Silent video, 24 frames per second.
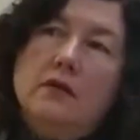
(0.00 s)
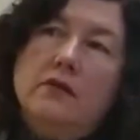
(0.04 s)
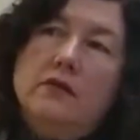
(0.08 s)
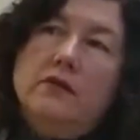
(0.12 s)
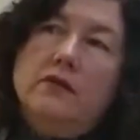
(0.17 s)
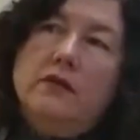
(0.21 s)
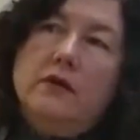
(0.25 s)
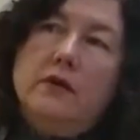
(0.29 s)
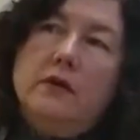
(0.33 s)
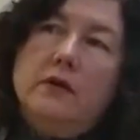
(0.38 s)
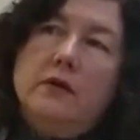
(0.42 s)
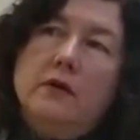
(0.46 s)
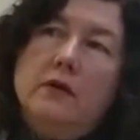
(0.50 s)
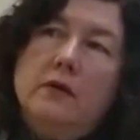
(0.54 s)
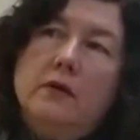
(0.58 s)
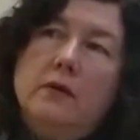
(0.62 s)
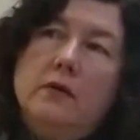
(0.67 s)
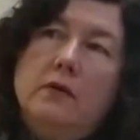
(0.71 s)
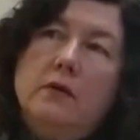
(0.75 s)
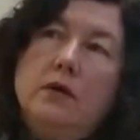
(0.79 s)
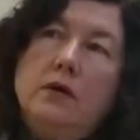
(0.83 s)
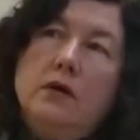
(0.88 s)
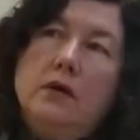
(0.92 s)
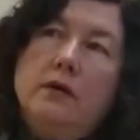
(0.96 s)

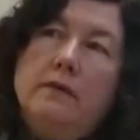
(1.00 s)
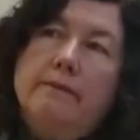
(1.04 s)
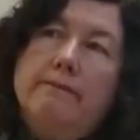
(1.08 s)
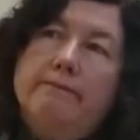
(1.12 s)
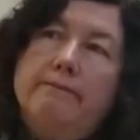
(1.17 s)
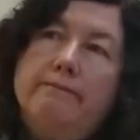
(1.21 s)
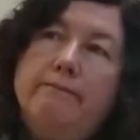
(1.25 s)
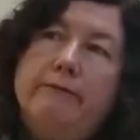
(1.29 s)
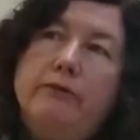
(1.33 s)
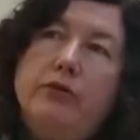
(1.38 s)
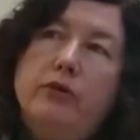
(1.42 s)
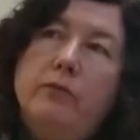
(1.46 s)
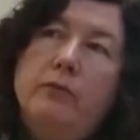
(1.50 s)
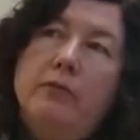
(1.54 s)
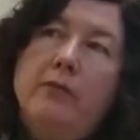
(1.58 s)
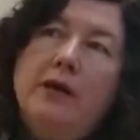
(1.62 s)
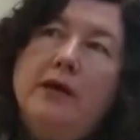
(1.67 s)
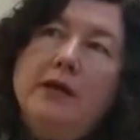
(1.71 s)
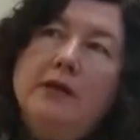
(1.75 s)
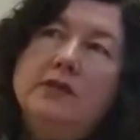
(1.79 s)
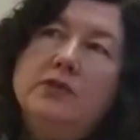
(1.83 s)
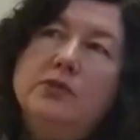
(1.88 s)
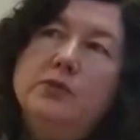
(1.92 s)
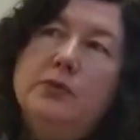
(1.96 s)
So, from
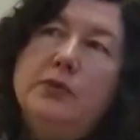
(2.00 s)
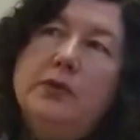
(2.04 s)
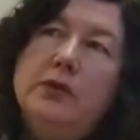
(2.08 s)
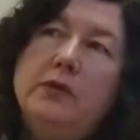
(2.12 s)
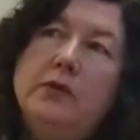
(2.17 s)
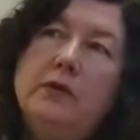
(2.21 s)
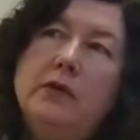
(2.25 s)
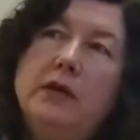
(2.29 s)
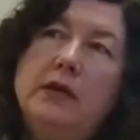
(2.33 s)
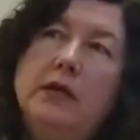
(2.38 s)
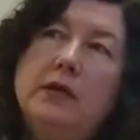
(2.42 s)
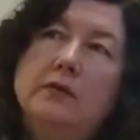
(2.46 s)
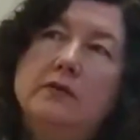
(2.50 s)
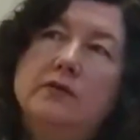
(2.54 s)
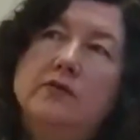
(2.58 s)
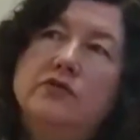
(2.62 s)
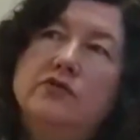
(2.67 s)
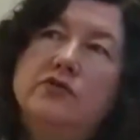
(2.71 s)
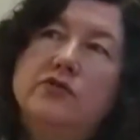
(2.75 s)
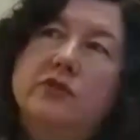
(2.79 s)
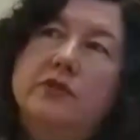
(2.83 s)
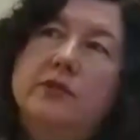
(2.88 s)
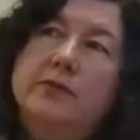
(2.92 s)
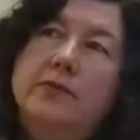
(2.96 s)
my
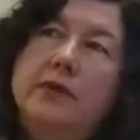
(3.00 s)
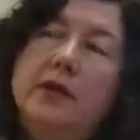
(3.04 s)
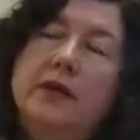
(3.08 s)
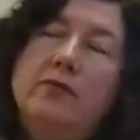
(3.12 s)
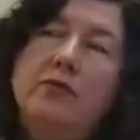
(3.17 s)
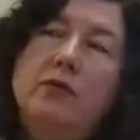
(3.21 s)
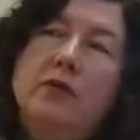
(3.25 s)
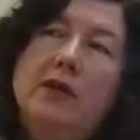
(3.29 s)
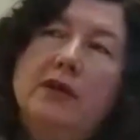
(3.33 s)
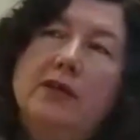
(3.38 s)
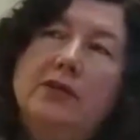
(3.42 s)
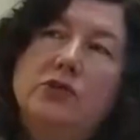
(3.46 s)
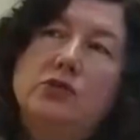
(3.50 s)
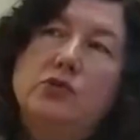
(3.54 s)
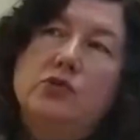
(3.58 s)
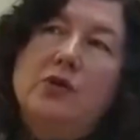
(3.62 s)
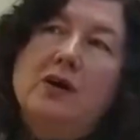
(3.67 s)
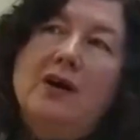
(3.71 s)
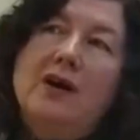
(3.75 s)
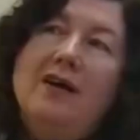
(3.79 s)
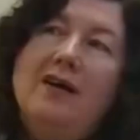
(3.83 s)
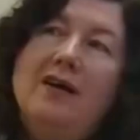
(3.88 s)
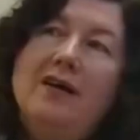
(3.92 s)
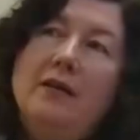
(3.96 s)
experience, I would like to
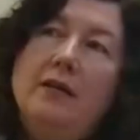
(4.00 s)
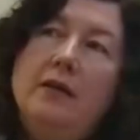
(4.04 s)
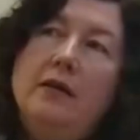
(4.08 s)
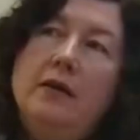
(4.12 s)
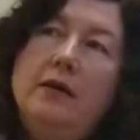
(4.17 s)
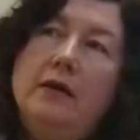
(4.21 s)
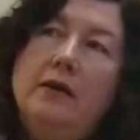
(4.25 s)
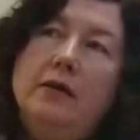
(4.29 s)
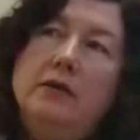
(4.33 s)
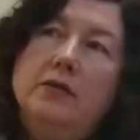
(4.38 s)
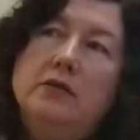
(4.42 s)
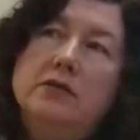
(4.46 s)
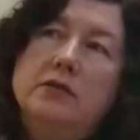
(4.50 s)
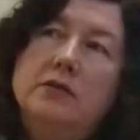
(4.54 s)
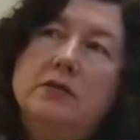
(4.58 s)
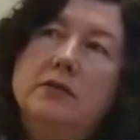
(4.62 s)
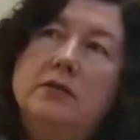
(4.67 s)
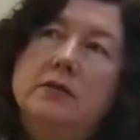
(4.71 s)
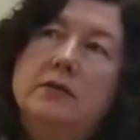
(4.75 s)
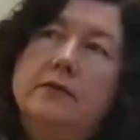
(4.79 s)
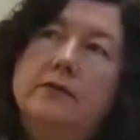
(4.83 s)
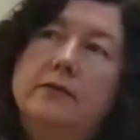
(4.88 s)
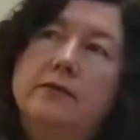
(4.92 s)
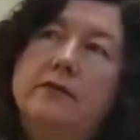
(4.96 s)
highlight
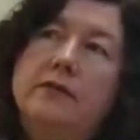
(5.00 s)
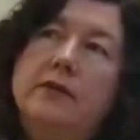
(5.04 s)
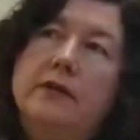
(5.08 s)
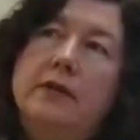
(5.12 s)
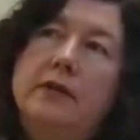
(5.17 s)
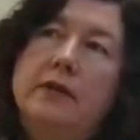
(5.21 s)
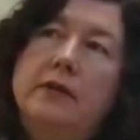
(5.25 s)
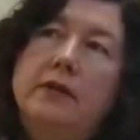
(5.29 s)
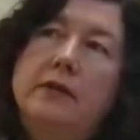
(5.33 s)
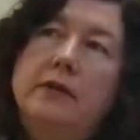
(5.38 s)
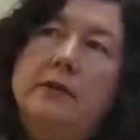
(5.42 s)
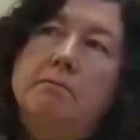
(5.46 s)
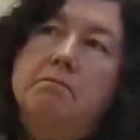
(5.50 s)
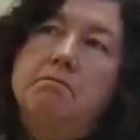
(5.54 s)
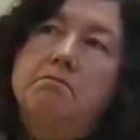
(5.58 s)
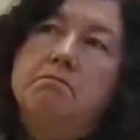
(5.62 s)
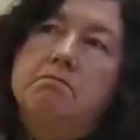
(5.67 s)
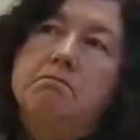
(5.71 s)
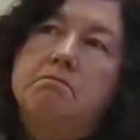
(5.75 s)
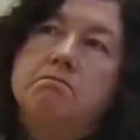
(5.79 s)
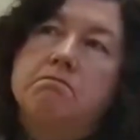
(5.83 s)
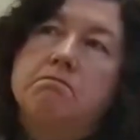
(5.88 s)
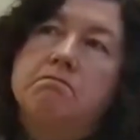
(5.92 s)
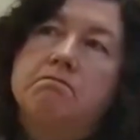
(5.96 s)
the
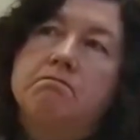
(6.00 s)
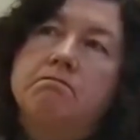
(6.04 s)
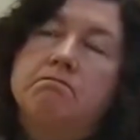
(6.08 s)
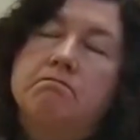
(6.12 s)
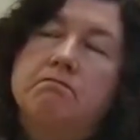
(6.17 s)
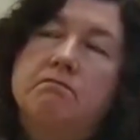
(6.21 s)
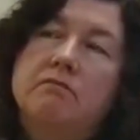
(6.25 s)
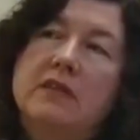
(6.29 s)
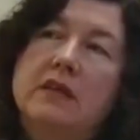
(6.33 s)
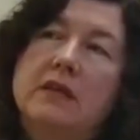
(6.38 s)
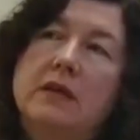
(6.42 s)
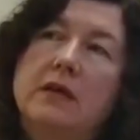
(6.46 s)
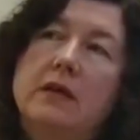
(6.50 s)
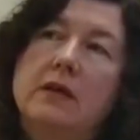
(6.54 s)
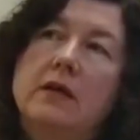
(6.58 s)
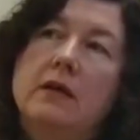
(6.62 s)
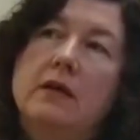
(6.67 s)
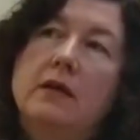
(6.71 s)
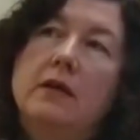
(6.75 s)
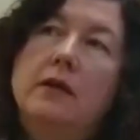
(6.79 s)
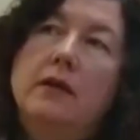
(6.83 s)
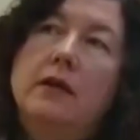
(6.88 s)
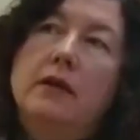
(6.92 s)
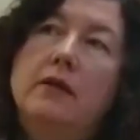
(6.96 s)

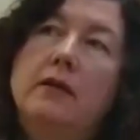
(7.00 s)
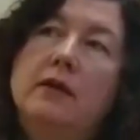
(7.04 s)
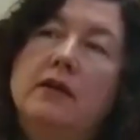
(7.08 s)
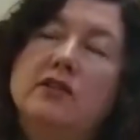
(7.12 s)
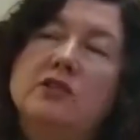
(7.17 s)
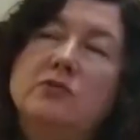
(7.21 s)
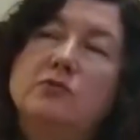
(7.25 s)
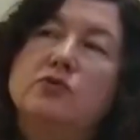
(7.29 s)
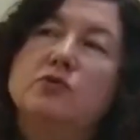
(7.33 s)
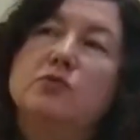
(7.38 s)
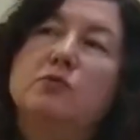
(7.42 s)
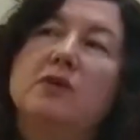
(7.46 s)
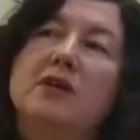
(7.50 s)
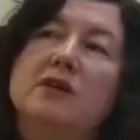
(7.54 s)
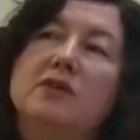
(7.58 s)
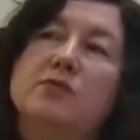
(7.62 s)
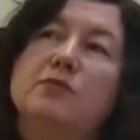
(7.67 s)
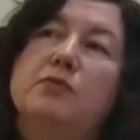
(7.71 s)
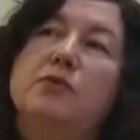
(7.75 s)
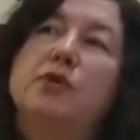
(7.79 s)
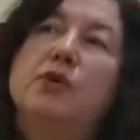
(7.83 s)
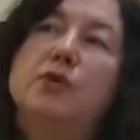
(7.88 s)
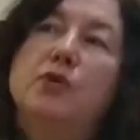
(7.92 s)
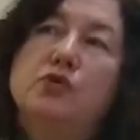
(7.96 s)
Erasmus Plus
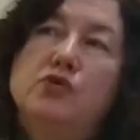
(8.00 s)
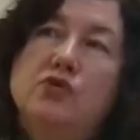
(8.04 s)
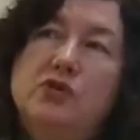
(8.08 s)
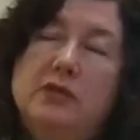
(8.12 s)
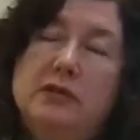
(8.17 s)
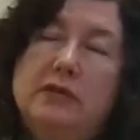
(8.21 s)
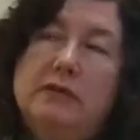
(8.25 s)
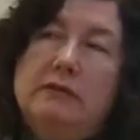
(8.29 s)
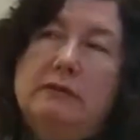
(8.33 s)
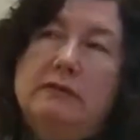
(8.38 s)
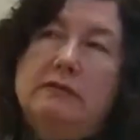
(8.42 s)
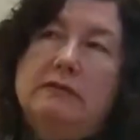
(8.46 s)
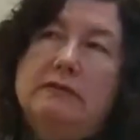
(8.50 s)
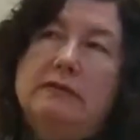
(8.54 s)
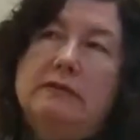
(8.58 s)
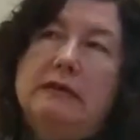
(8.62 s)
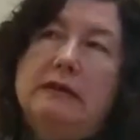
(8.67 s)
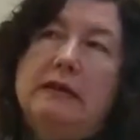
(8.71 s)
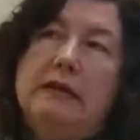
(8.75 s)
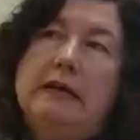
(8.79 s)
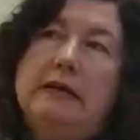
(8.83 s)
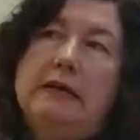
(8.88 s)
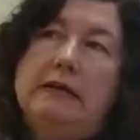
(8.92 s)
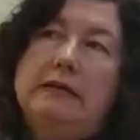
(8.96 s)
projects
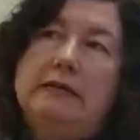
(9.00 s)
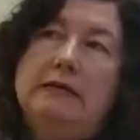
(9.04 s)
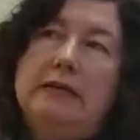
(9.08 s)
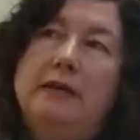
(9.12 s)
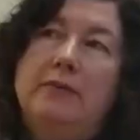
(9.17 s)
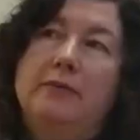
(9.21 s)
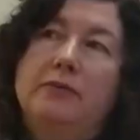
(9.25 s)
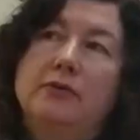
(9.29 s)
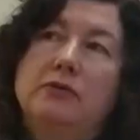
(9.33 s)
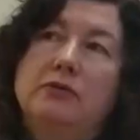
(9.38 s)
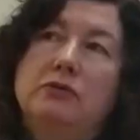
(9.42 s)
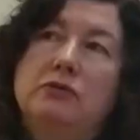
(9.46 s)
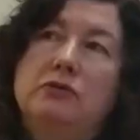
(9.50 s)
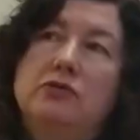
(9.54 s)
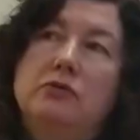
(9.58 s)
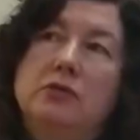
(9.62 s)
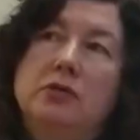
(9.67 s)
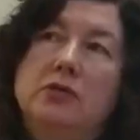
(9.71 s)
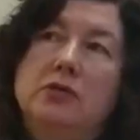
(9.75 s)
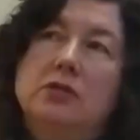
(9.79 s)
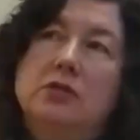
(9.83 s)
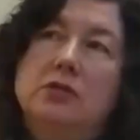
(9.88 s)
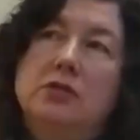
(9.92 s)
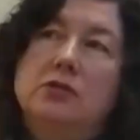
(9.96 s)
as
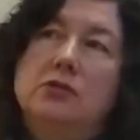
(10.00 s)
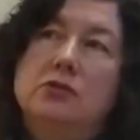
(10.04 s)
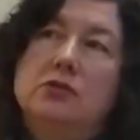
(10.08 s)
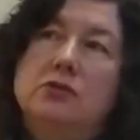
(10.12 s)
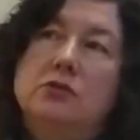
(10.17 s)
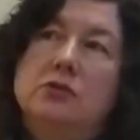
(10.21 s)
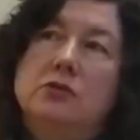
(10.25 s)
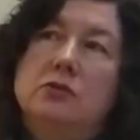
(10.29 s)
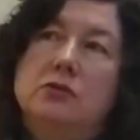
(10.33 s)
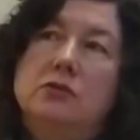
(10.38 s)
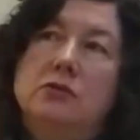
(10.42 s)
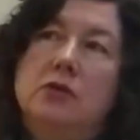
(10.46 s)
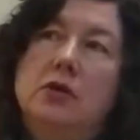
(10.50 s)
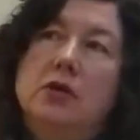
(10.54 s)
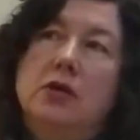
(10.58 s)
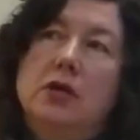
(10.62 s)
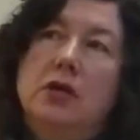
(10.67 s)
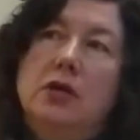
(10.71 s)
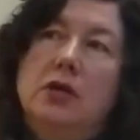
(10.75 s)
opportunity to